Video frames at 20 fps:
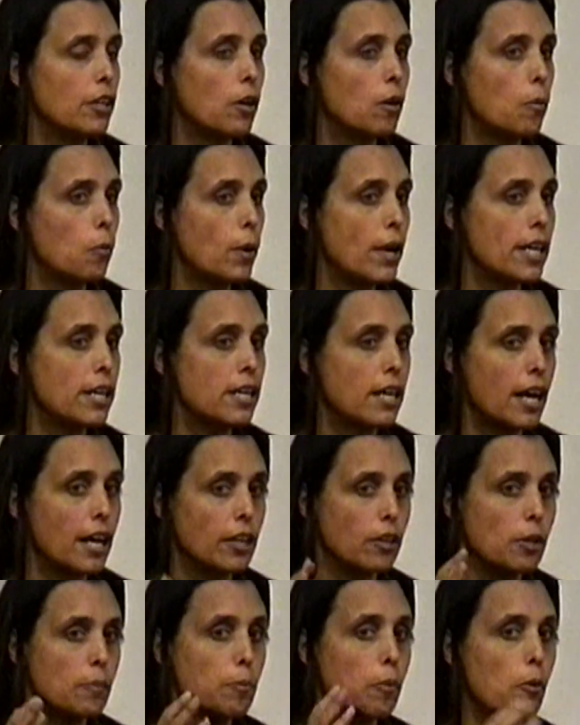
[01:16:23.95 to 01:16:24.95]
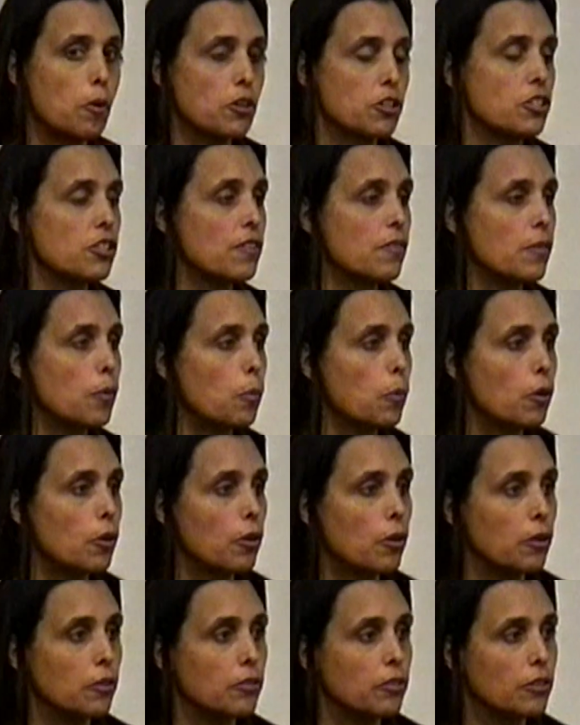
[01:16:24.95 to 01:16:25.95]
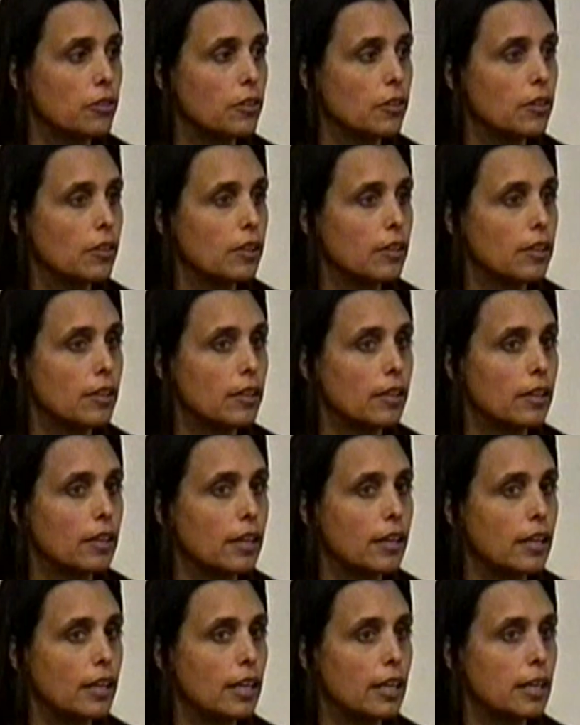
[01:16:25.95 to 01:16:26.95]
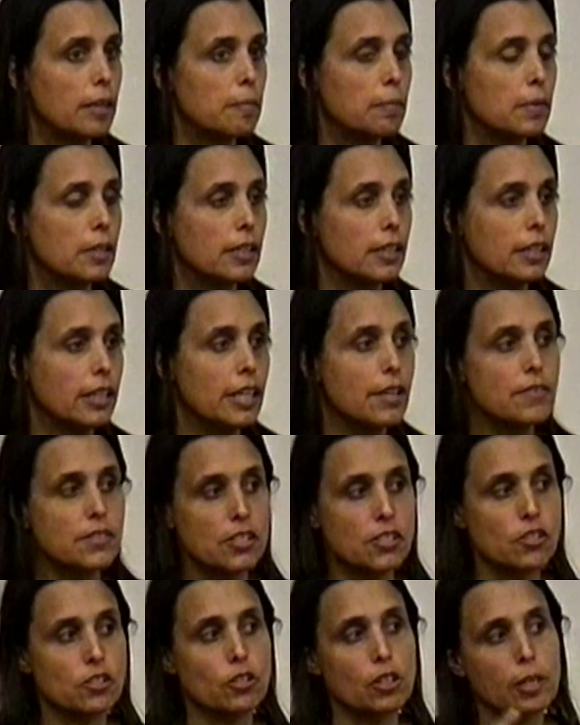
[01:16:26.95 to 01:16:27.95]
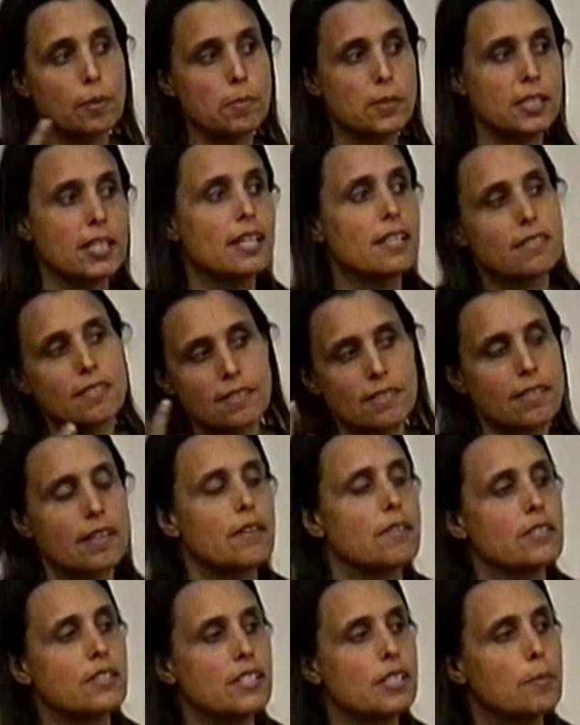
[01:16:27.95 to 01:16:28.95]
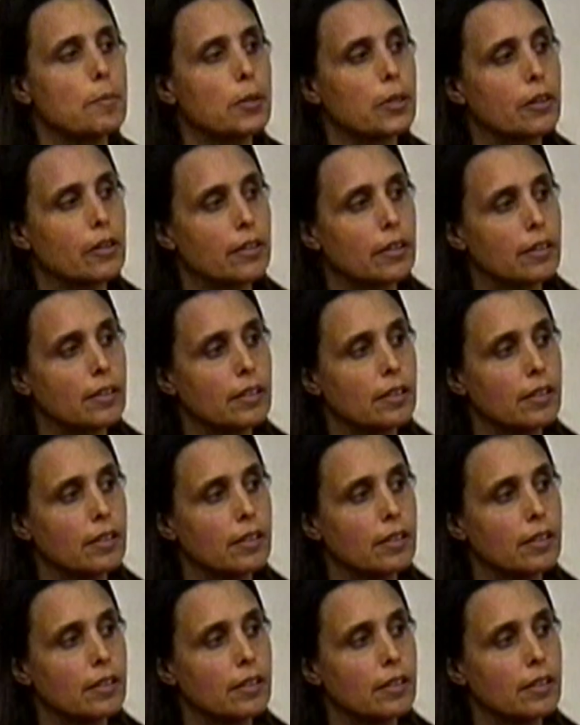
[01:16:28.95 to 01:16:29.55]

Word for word: You know, when a good portion of the world um, lives in circumstances that are similar.